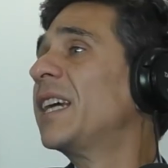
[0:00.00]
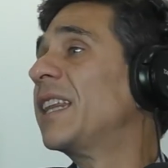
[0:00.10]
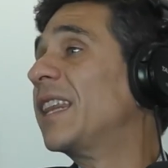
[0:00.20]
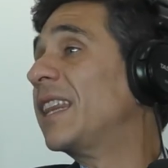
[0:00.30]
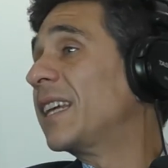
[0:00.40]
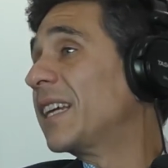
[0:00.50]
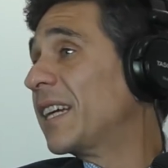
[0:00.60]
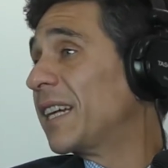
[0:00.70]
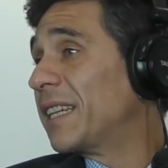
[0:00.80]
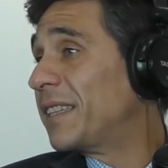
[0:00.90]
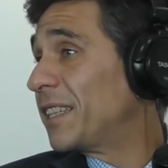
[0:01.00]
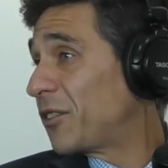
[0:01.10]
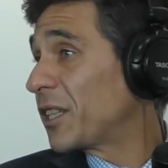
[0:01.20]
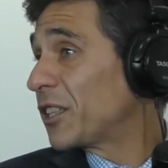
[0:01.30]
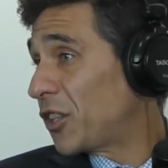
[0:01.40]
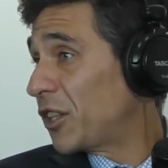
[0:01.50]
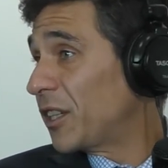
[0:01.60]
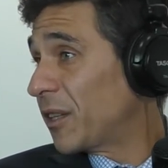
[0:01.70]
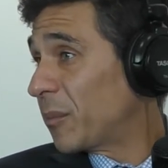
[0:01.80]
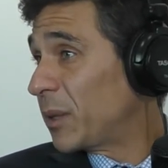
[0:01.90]
the district
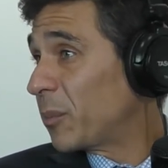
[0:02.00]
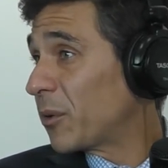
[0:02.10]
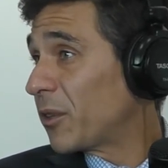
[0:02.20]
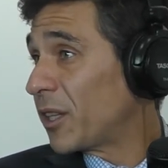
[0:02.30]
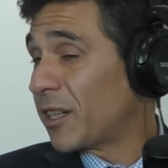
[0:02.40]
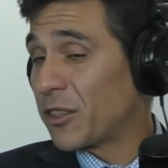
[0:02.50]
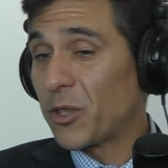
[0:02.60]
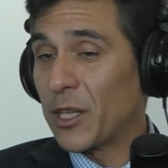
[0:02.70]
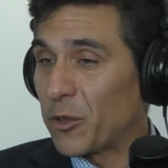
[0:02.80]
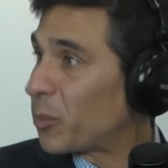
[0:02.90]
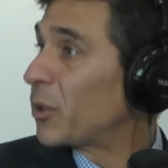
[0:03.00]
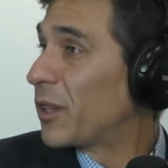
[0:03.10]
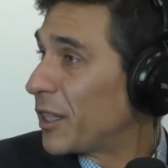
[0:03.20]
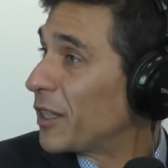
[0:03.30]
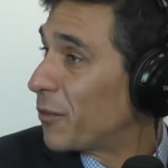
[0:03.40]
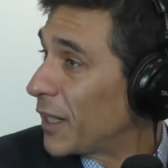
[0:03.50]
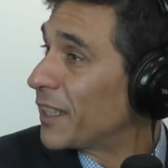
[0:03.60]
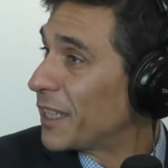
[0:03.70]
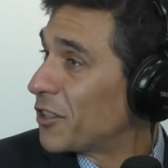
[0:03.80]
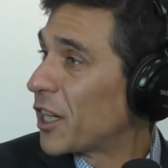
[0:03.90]
attorney, the people that are trying to put the
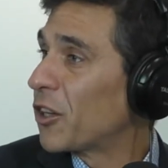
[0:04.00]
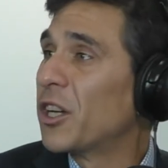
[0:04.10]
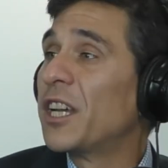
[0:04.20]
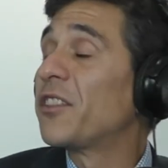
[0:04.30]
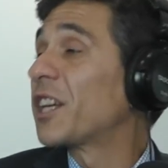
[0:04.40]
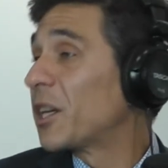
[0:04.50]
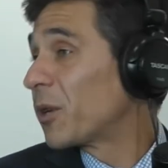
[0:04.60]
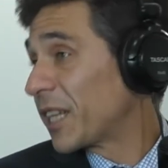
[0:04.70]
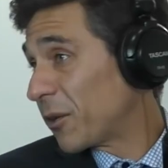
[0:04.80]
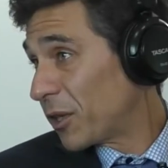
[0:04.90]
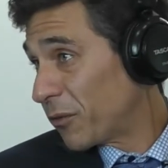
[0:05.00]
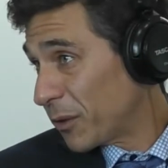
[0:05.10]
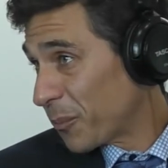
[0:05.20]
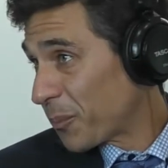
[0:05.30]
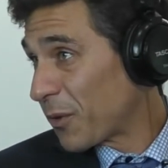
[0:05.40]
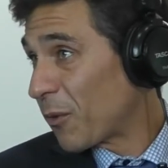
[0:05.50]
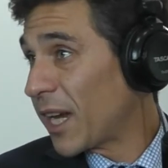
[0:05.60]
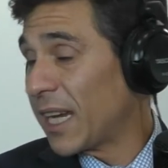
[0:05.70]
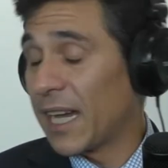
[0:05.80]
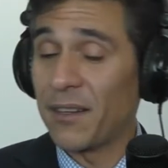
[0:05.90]
defendant yeah, in jail, yeah. they're gonna want to get rid of you. Yeah.
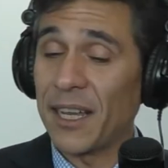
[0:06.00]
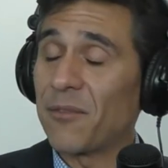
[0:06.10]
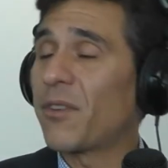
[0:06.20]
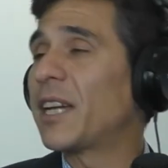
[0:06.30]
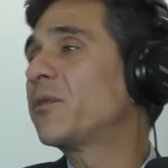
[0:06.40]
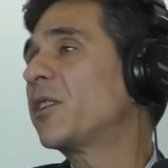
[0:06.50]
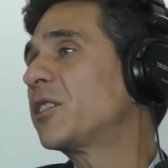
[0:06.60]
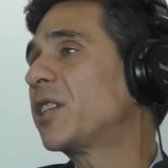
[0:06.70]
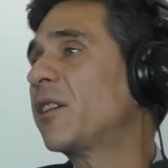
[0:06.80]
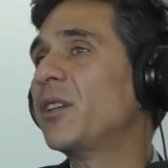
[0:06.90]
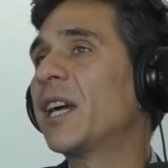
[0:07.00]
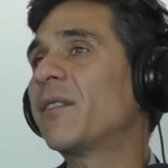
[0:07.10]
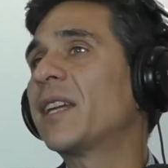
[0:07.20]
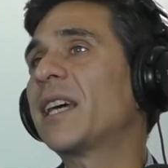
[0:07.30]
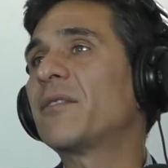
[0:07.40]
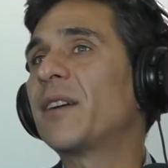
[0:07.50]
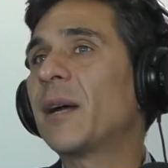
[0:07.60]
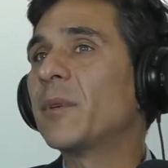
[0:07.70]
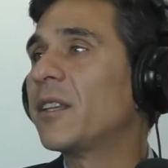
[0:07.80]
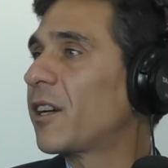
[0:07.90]
Right. And and vice versa. If you have a lot of
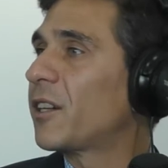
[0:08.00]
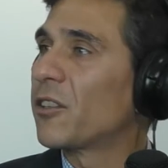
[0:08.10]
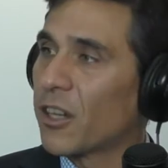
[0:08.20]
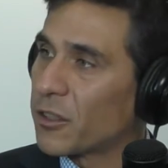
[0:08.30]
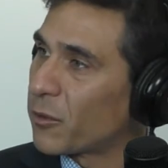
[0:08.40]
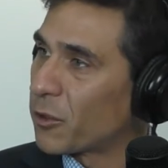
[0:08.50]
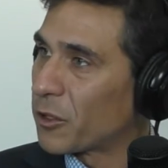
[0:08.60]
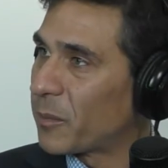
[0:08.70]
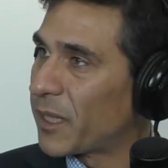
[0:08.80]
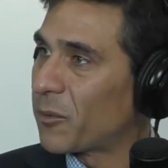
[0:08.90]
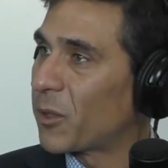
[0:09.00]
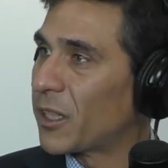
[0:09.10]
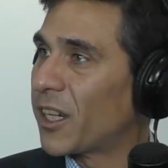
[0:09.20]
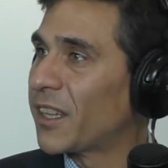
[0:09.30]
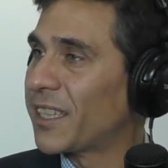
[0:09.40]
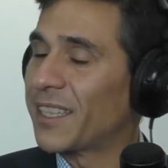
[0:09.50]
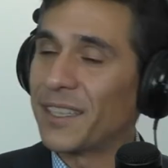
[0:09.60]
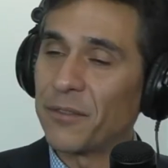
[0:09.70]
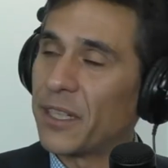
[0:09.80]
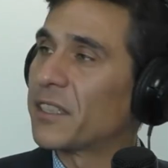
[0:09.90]
family that are in law enforcement and whatnot, then the
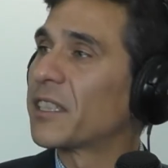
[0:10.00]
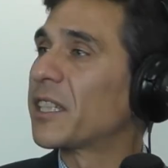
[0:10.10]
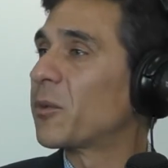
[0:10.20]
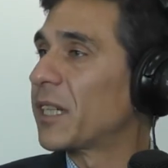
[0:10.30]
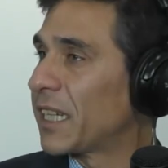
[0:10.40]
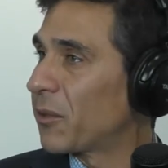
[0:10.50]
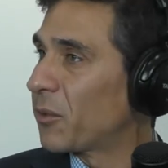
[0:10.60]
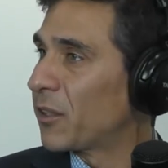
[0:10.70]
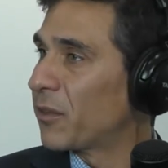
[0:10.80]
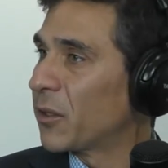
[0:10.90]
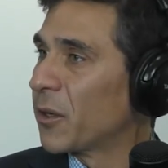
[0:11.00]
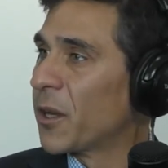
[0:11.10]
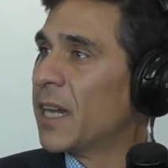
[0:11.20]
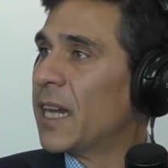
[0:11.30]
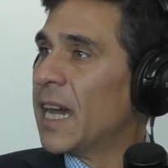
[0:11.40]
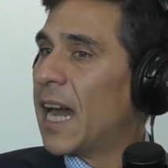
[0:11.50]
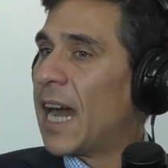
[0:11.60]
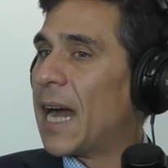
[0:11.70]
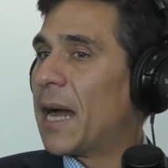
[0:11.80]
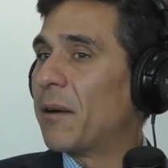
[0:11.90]
defense is gonna want to get mm-hmm. rid of you.
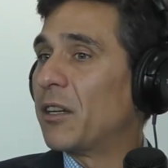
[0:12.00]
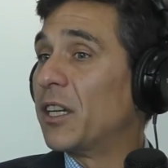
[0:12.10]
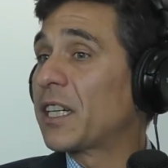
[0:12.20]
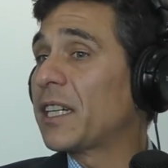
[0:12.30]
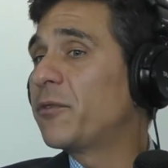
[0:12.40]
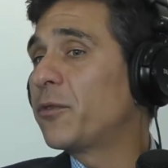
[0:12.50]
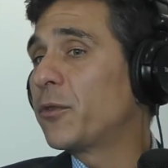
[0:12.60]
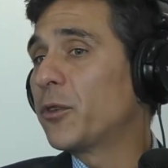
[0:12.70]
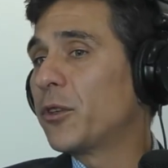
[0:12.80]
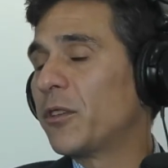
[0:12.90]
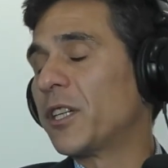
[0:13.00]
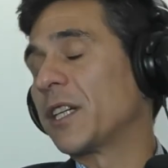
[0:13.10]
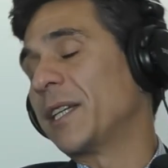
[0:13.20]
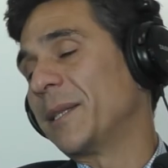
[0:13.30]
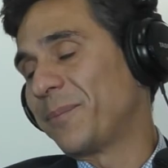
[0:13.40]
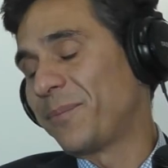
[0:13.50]
Uh, luckily for luckily.